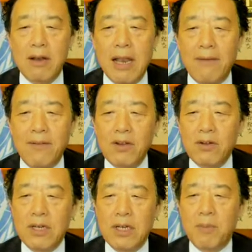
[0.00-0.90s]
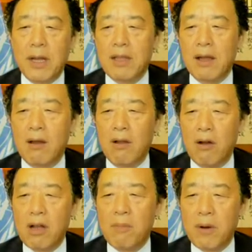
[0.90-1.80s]
livelihood depends on
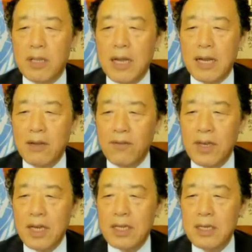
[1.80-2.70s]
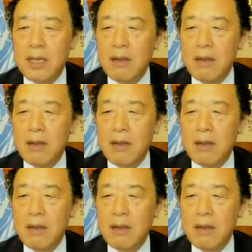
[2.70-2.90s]
local productivity